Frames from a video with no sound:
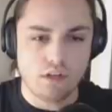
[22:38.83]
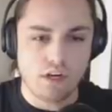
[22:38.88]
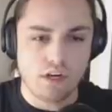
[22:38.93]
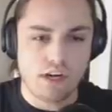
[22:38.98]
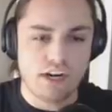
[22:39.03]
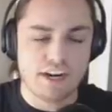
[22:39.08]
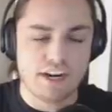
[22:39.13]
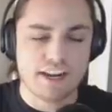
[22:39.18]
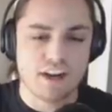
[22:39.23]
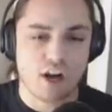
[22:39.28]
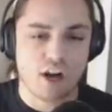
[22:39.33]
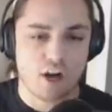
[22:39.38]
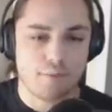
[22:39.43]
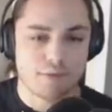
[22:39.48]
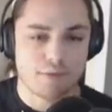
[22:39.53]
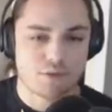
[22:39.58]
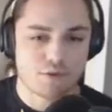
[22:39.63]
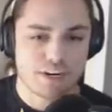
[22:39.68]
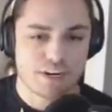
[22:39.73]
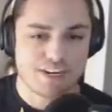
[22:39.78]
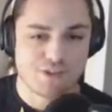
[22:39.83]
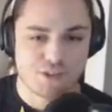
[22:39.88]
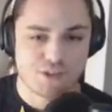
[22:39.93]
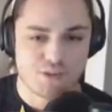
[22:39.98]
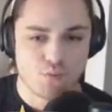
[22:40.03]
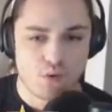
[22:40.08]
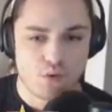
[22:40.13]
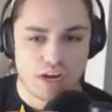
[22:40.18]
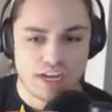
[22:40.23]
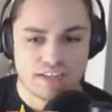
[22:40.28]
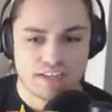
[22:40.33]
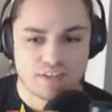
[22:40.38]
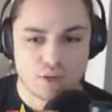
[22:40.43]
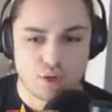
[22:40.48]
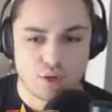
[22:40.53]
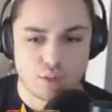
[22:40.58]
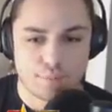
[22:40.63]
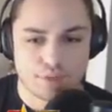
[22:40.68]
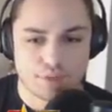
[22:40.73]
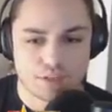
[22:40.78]
Alrighty, arbitration wise, the
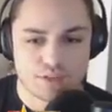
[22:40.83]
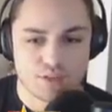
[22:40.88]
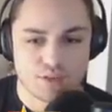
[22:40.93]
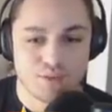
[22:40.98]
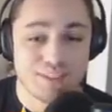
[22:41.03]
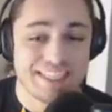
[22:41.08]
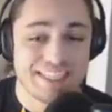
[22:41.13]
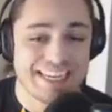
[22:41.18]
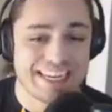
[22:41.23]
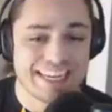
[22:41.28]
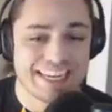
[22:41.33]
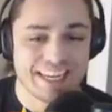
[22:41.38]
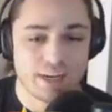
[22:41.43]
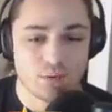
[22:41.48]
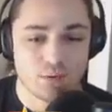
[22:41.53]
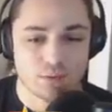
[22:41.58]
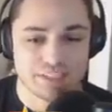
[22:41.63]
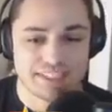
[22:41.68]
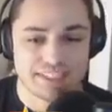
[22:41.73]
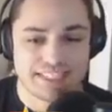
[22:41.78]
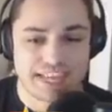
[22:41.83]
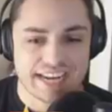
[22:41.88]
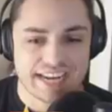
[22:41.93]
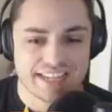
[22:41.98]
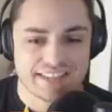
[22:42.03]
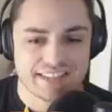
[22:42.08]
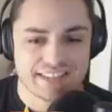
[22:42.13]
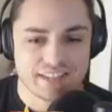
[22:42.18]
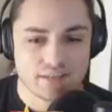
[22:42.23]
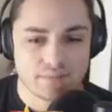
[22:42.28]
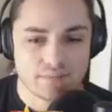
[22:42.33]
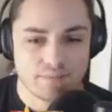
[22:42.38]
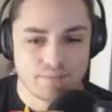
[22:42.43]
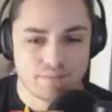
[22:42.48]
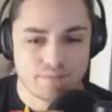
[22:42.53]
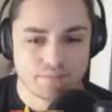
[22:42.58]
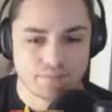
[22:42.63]
only person who didn't get it was Dyson.